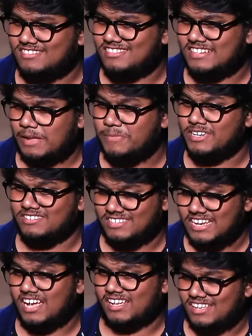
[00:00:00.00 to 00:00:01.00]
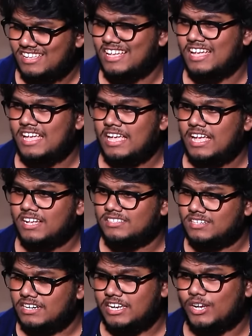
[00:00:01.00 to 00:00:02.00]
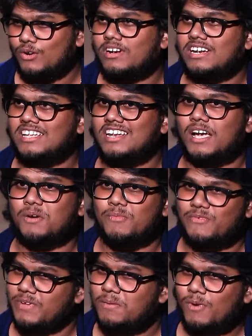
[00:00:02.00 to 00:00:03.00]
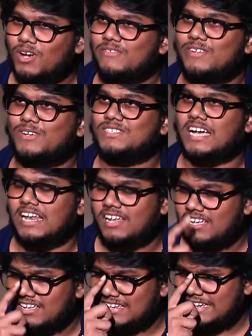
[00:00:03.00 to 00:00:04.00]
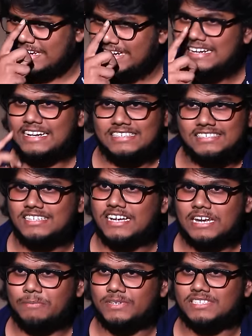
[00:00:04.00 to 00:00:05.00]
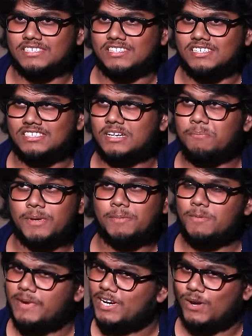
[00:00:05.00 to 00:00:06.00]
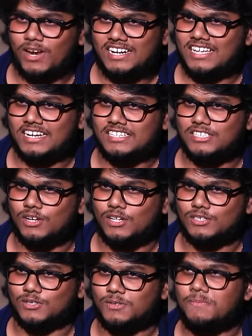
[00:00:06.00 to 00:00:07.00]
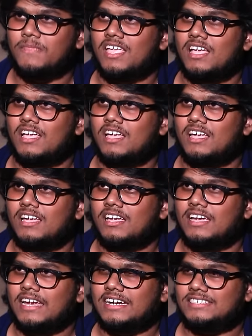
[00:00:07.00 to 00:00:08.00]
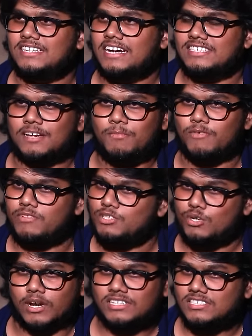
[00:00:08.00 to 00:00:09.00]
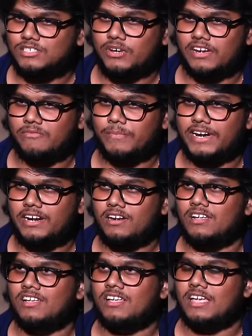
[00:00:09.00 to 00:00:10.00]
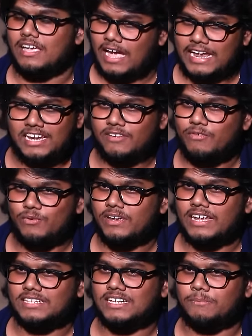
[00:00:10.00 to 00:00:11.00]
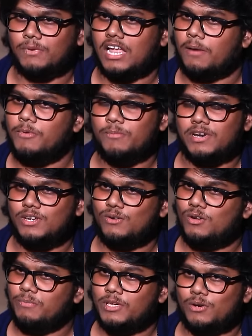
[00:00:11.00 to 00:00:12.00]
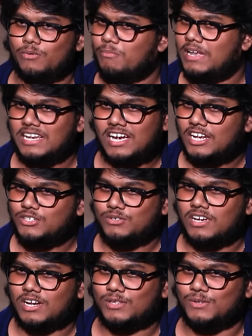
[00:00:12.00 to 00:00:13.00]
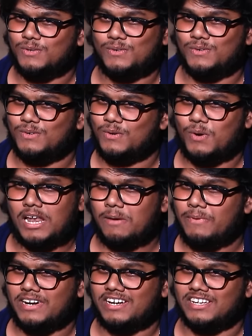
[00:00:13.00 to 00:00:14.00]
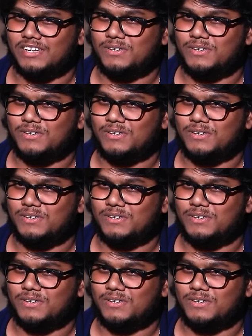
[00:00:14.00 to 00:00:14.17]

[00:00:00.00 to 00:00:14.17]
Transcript: I mean yeah sir inkokati naaku mee filmography lo chaala interesting anipinchindi some people might call it crazy also it is that some of the choices you have made I'll give you one example. Abhimanyulo meeru Mallikarjun garto collaborate ayyaru.